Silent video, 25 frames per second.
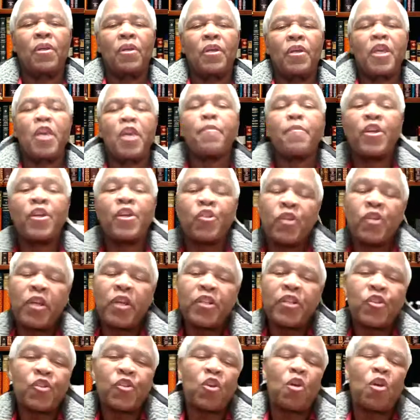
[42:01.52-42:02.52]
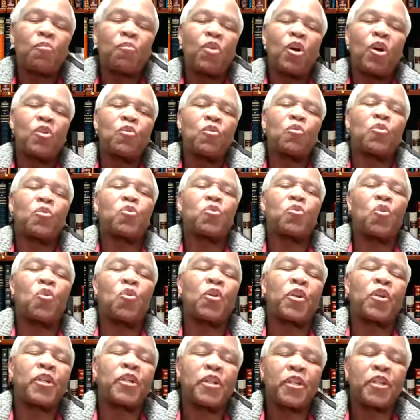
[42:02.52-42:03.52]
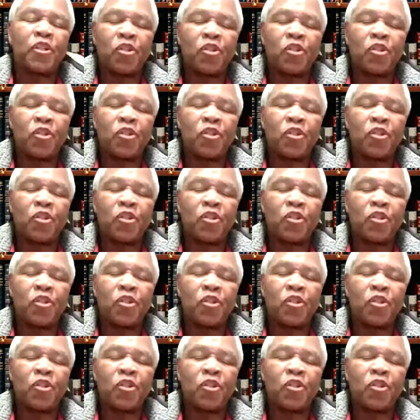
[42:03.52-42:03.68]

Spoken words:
He may send someone who is already a